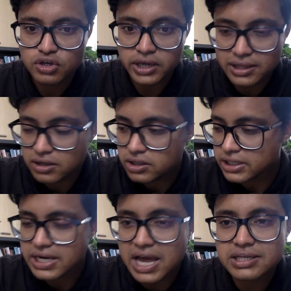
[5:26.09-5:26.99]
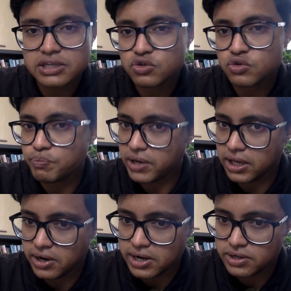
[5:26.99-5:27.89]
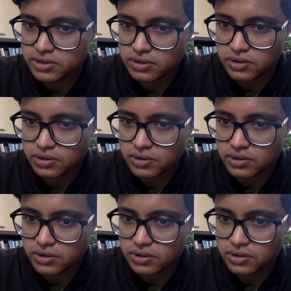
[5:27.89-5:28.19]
and the tenant has to pay rent.